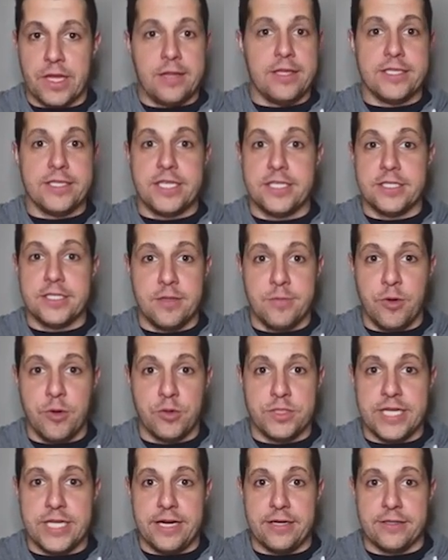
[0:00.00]
this isn't the
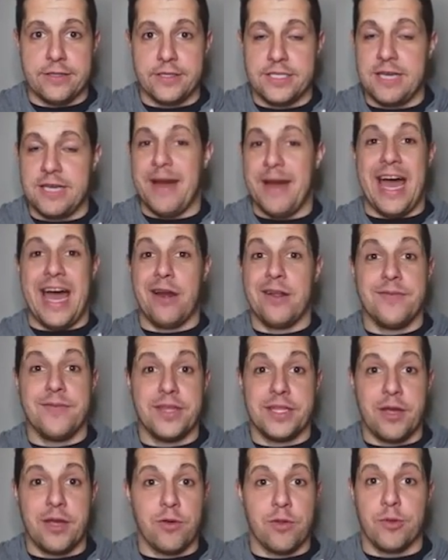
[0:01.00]
most talented team. I don't even
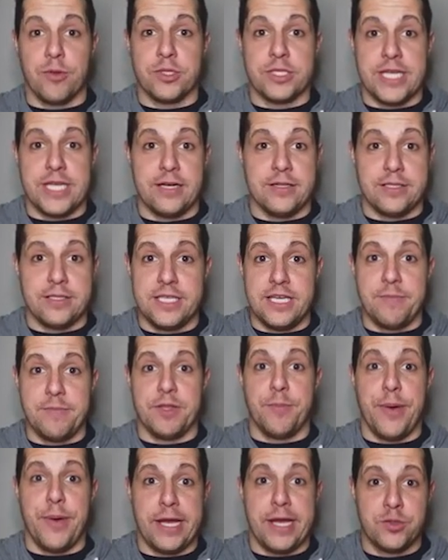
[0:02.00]
think they were the most talented team in
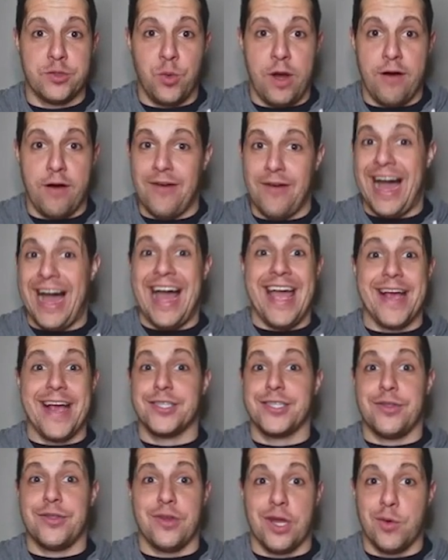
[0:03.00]
the Pac-12. I
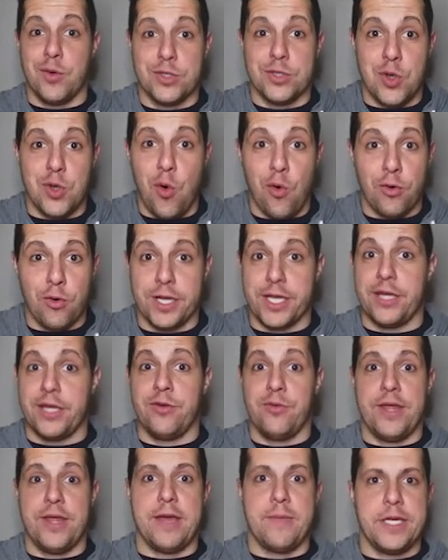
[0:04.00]
actually thought it was Oregon
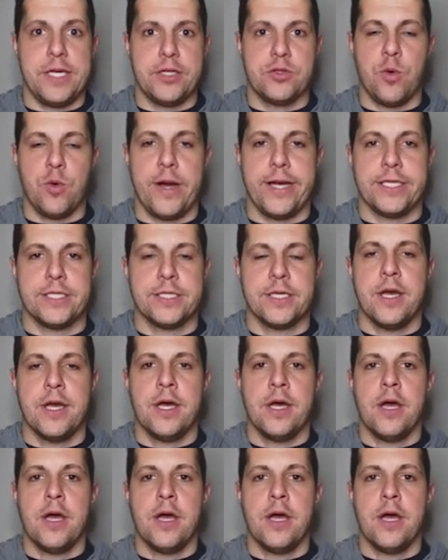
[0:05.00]
who they beat twice.